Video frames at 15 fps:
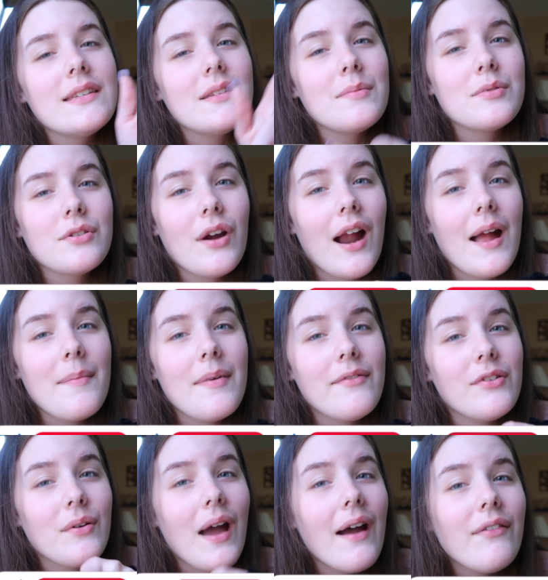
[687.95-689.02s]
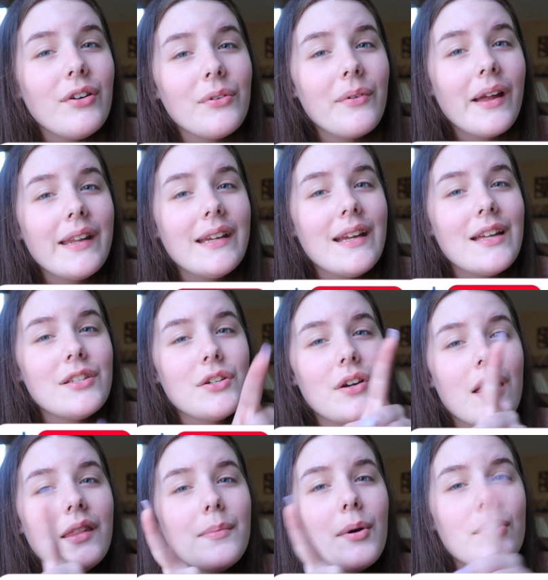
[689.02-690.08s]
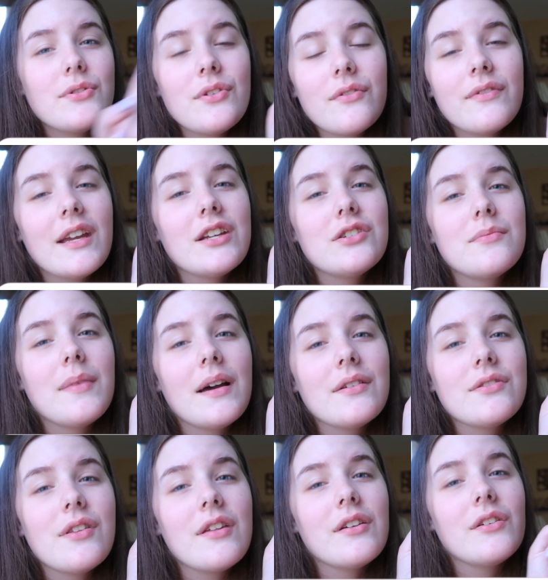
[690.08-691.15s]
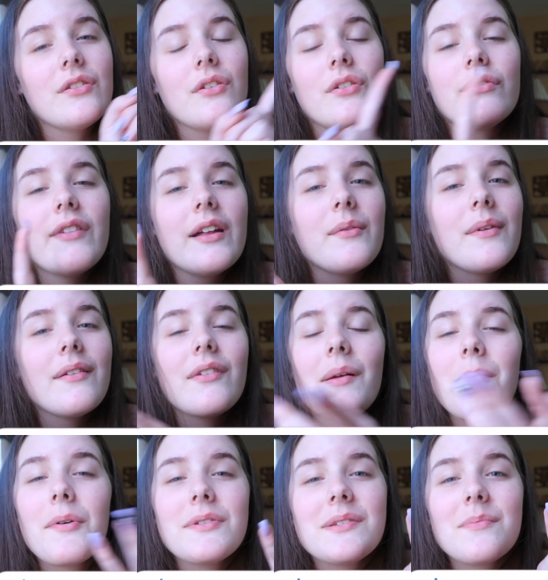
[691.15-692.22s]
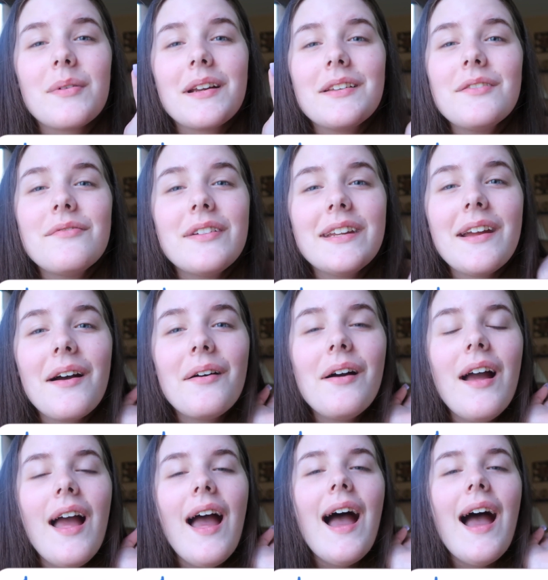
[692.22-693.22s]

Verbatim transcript: Subscribe if you haven't already and turn on the post notification bell so that you get notified whenever I post a brand new video.